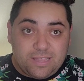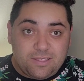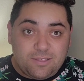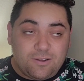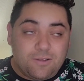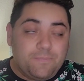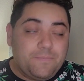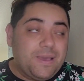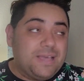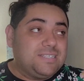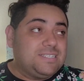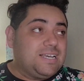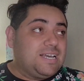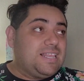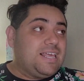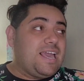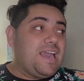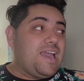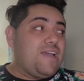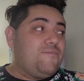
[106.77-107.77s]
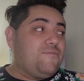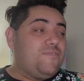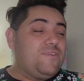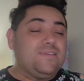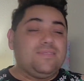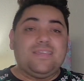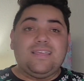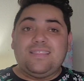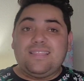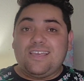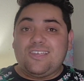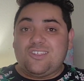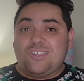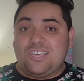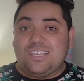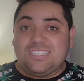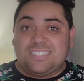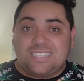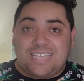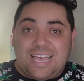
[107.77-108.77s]
You know, basically everything that
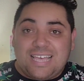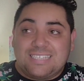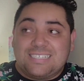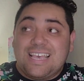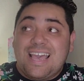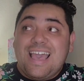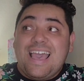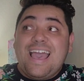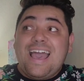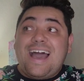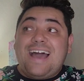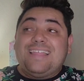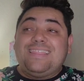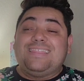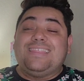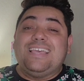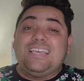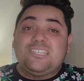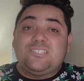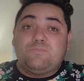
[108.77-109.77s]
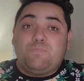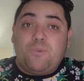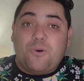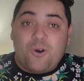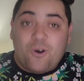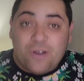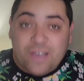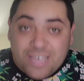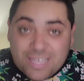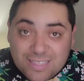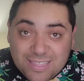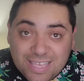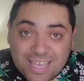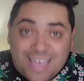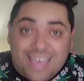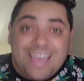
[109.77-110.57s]
she says at this point